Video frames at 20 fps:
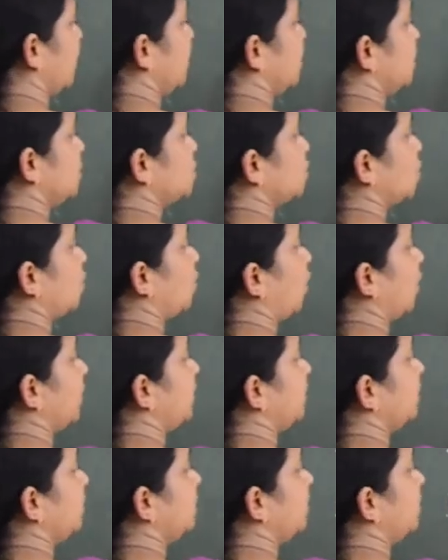So
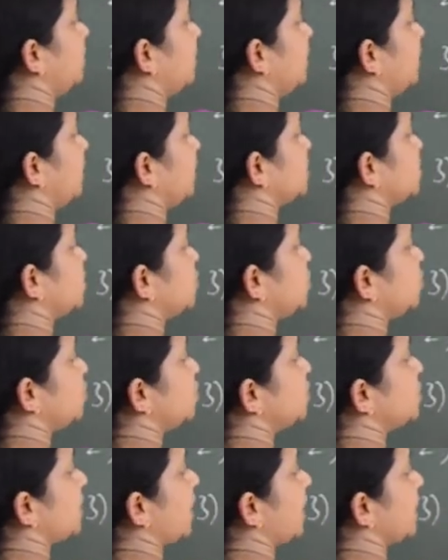water is
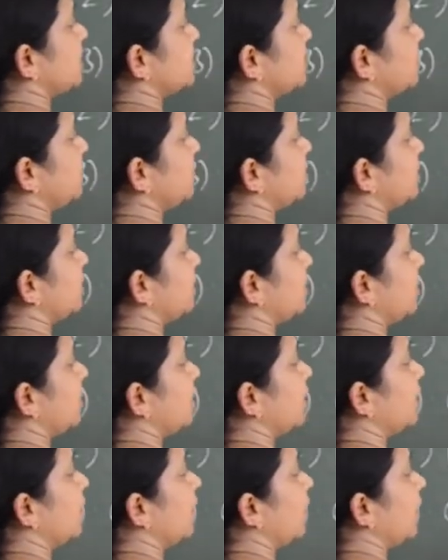used as
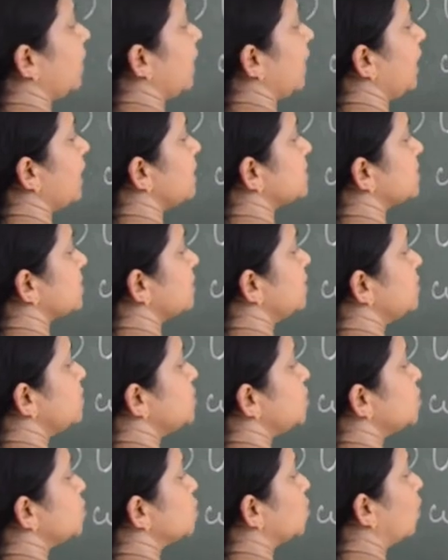a
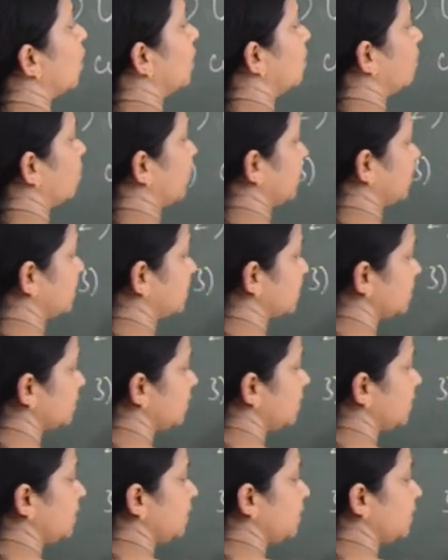solvent.
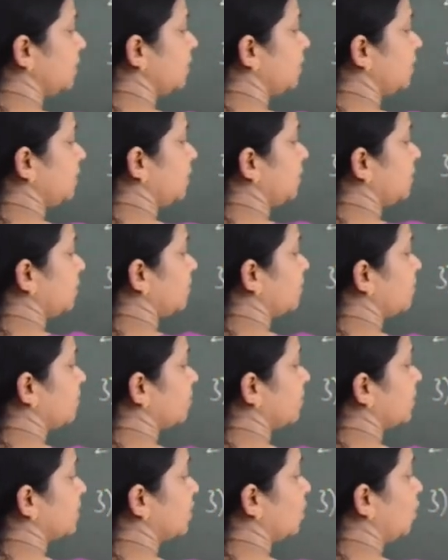
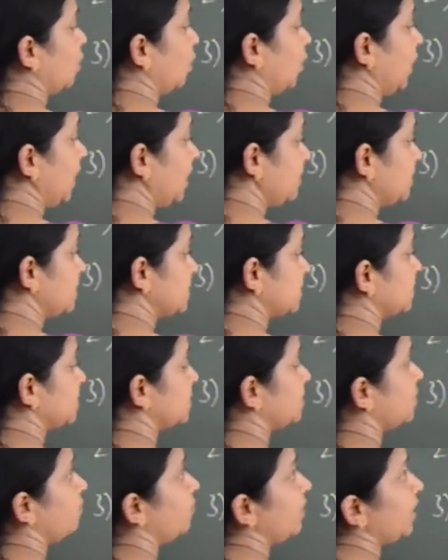Whereas
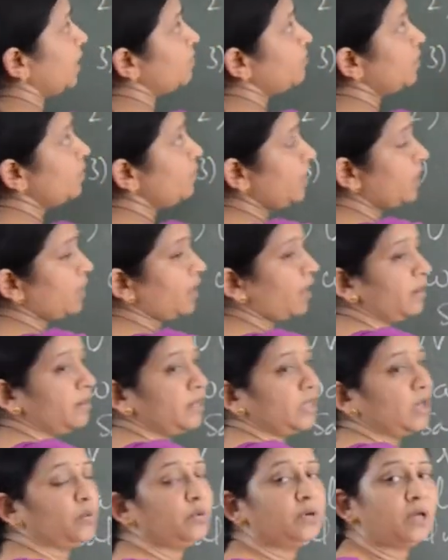whenever we
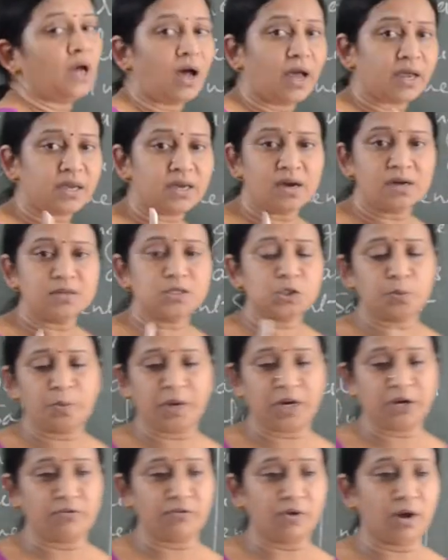carry out IR
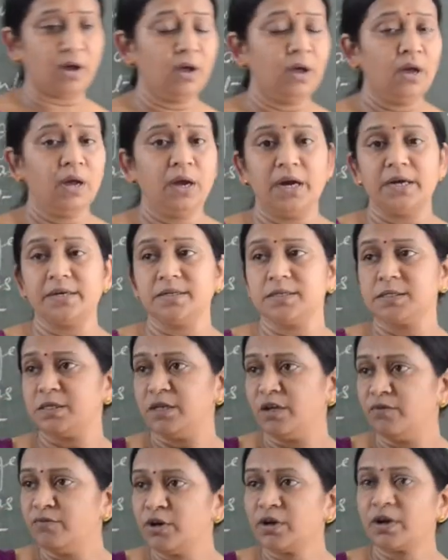spectra, it is
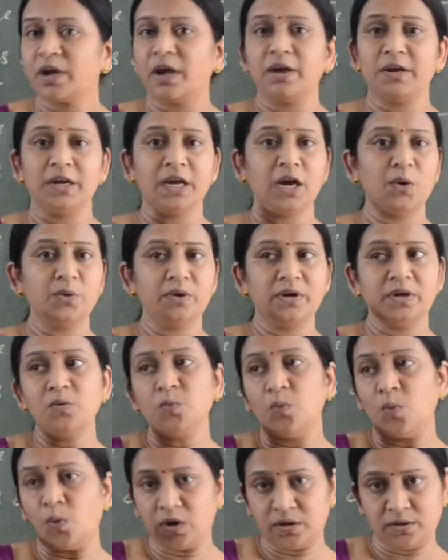never carried out
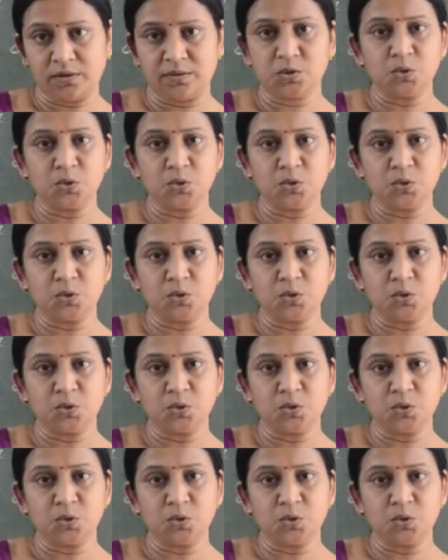in water.